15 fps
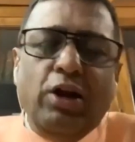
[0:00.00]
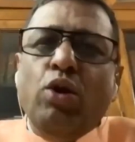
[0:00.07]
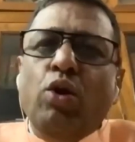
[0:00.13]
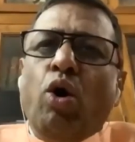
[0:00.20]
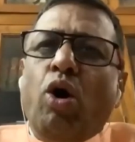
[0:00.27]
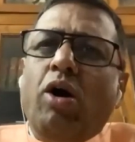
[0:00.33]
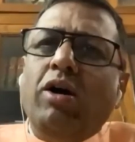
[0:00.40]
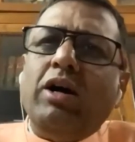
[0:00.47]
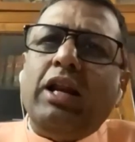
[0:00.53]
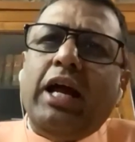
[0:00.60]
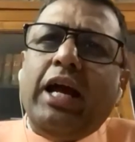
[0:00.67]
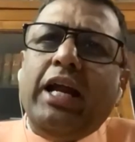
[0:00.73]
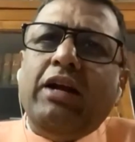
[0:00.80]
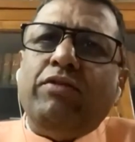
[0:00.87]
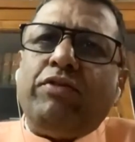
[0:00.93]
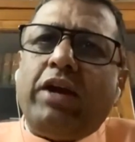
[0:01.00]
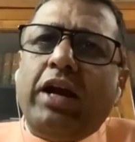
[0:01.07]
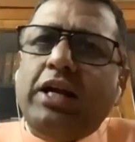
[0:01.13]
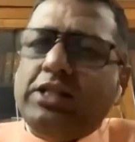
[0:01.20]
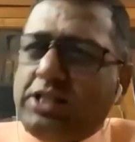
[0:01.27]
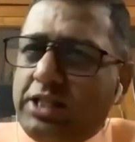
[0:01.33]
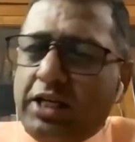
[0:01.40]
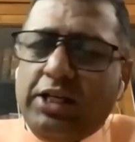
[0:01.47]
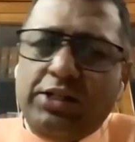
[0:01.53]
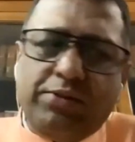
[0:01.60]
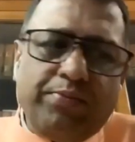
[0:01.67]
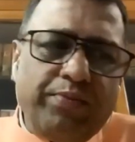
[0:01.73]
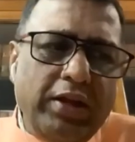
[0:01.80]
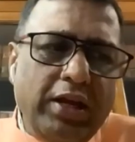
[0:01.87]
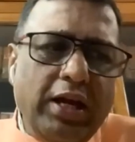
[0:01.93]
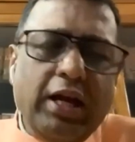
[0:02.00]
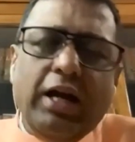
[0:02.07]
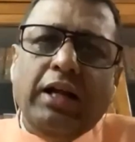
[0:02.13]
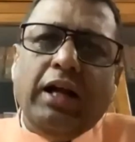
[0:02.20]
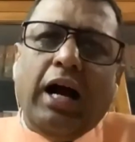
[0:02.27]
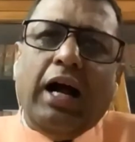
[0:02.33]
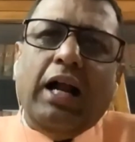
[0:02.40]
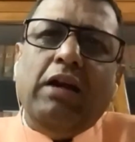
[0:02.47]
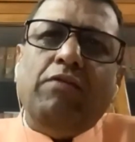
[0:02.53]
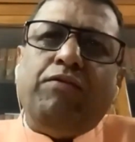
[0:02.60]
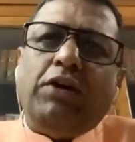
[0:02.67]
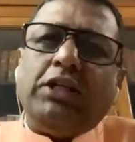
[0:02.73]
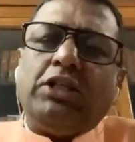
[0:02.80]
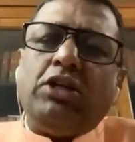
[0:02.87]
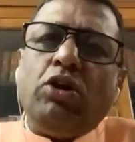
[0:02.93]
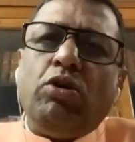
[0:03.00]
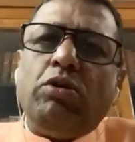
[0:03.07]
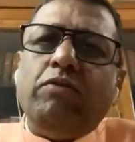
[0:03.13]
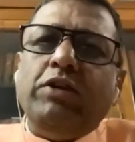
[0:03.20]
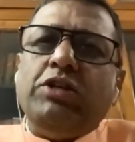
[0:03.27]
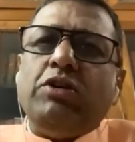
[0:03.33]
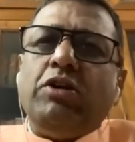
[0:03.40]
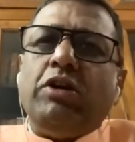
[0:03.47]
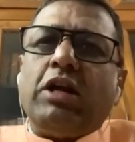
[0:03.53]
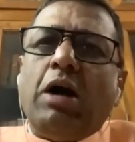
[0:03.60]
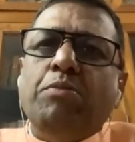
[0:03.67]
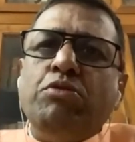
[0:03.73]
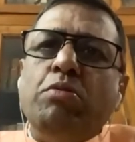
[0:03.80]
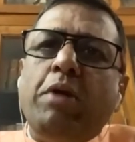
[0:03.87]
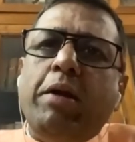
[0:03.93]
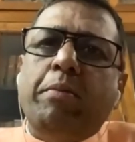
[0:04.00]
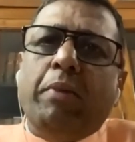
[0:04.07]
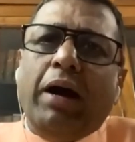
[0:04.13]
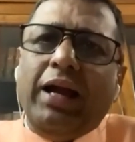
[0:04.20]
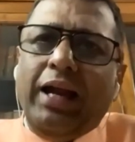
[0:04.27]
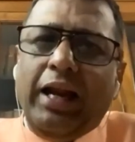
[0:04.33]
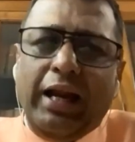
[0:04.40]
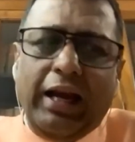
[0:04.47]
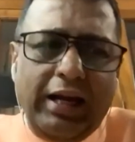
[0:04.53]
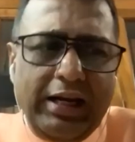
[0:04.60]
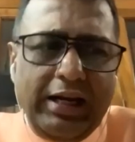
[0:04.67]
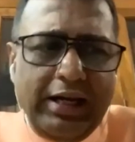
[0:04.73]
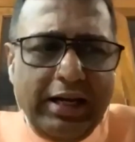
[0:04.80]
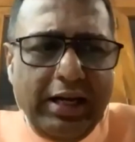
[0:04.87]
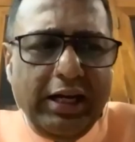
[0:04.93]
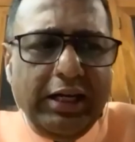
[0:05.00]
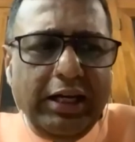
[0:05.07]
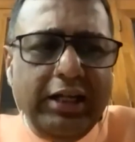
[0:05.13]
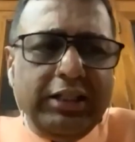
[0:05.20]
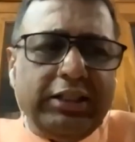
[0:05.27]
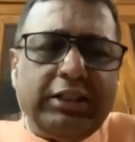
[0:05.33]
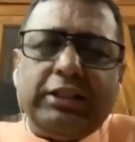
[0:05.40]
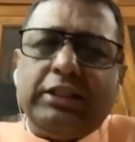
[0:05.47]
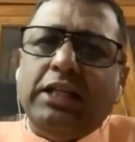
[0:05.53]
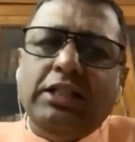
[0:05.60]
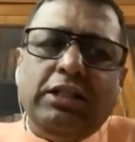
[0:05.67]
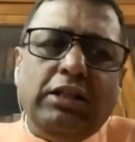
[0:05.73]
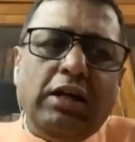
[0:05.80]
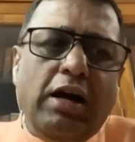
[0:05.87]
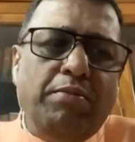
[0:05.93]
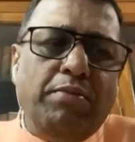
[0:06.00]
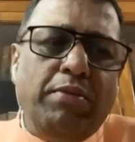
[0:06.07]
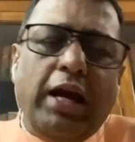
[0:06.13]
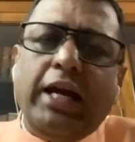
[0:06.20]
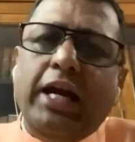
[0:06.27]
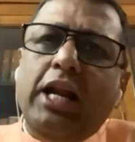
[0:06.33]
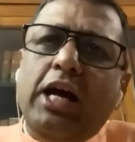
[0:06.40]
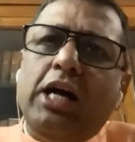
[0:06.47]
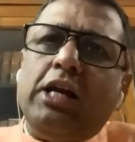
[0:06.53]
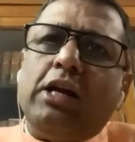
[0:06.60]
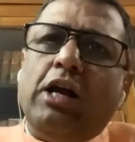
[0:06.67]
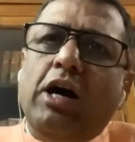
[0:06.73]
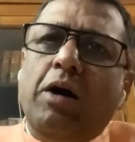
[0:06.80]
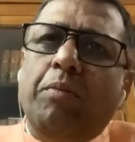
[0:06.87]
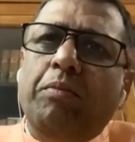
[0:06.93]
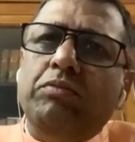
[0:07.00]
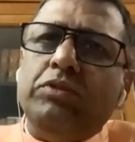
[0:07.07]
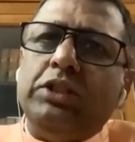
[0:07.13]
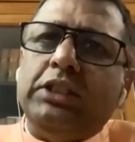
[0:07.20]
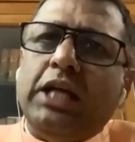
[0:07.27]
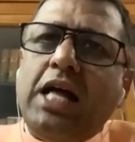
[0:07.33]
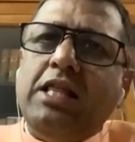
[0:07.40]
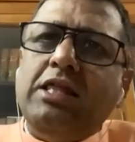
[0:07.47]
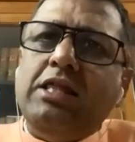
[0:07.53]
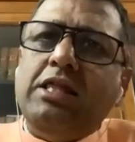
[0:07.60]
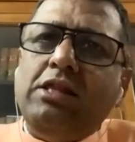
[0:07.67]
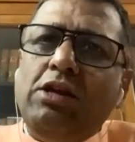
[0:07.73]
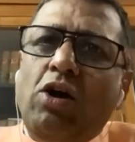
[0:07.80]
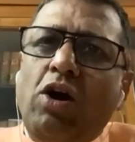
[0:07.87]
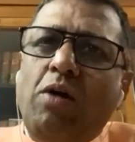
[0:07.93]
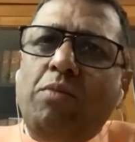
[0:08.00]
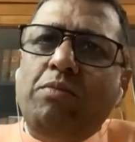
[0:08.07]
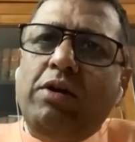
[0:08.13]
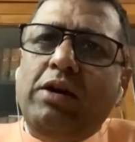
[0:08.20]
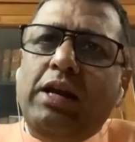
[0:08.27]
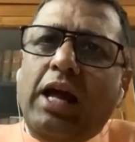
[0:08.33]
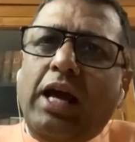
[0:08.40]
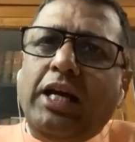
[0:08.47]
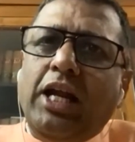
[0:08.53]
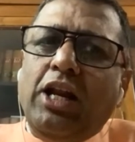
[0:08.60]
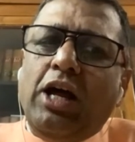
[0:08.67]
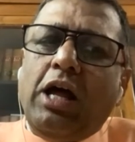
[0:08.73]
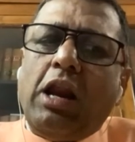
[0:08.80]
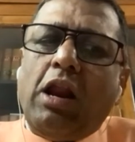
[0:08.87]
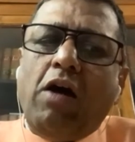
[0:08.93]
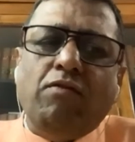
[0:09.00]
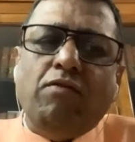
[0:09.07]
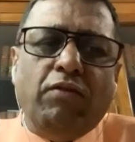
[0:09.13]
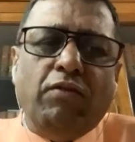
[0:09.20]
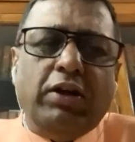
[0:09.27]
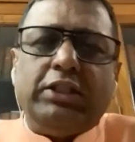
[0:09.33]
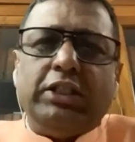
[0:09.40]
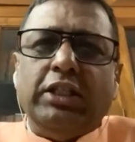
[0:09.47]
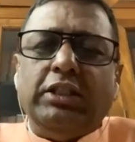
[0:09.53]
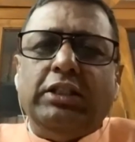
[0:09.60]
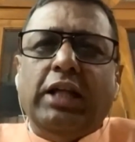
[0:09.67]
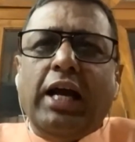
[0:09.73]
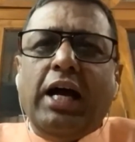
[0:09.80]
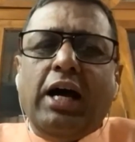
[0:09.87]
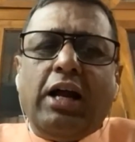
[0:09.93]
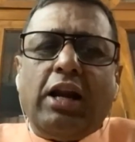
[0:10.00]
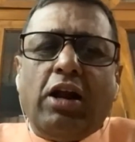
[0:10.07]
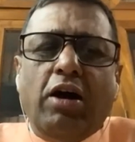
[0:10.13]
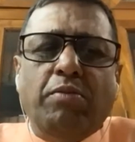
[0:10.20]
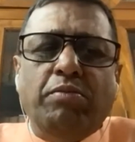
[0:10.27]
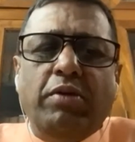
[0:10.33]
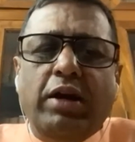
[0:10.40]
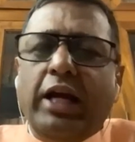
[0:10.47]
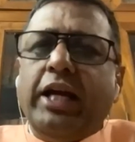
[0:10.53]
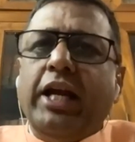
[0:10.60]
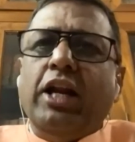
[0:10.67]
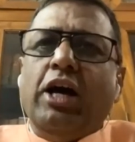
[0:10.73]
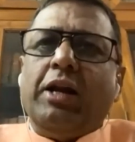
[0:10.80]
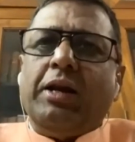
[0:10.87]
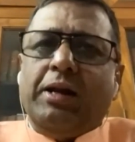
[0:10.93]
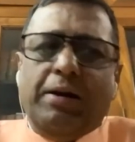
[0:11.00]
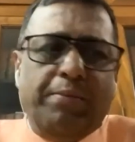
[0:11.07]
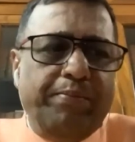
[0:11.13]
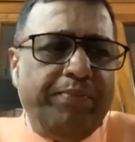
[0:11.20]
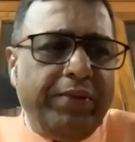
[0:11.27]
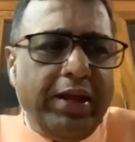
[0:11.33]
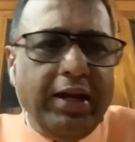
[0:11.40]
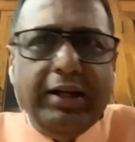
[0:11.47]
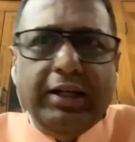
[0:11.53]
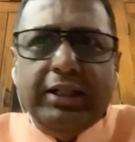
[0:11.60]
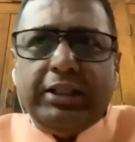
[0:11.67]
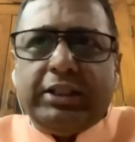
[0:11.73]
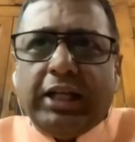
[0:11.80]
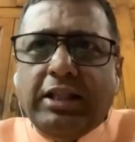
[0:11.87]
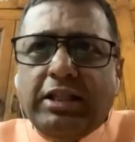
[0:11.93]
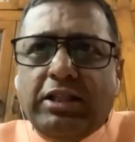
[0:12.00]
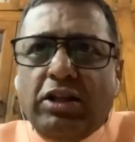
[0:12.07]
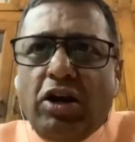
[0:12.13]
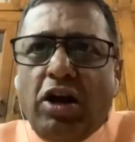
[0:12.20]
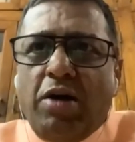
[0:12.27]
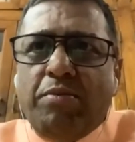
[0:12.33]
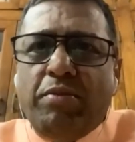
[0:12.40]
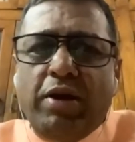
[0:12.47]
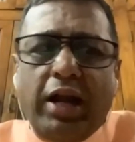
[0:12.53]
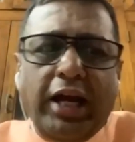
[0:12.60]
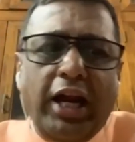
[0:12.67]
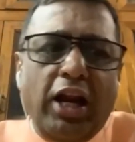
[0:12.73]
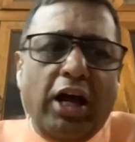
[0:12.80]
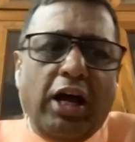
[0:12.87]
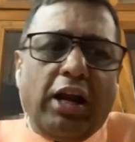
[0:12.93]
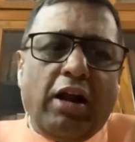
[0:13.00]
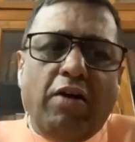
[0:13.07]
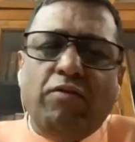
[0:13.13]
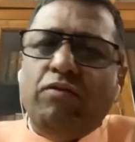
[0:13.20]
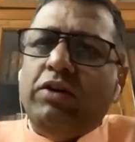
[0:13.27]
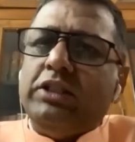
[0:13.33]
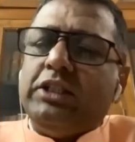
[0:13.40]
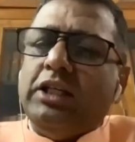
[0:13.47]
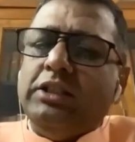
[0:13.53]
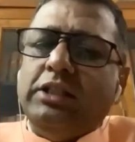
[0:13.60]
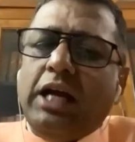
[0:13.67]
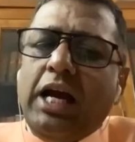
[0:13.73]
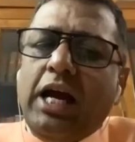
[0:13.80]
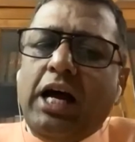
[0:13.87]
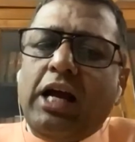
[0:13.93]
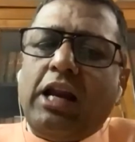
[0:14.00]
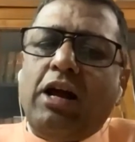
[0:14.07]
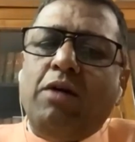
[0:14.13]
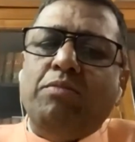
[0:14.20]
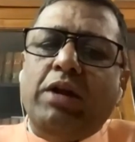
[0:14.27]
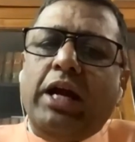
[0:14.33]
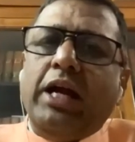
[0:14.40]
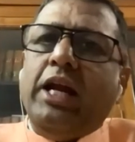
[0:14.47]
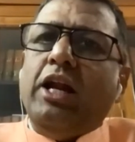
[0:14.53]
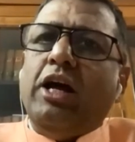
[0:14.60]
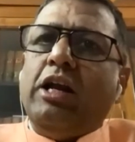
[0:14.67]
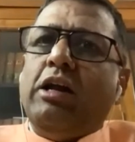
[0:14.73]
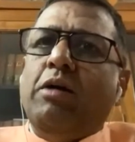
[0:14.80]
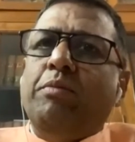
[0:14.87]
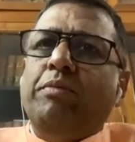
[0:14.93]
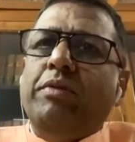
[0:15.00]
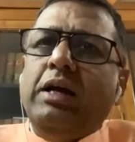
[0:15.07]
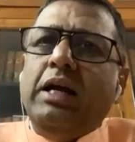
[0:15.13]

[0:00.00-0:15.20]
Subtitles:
Long line of cases. And first which will come to my mind is Santaram Nagina Ram. Santaram Nagina Ram versus Dayaram Nagina Ram. Santaram Nagina Ram versus Dayaram Nagina Ram.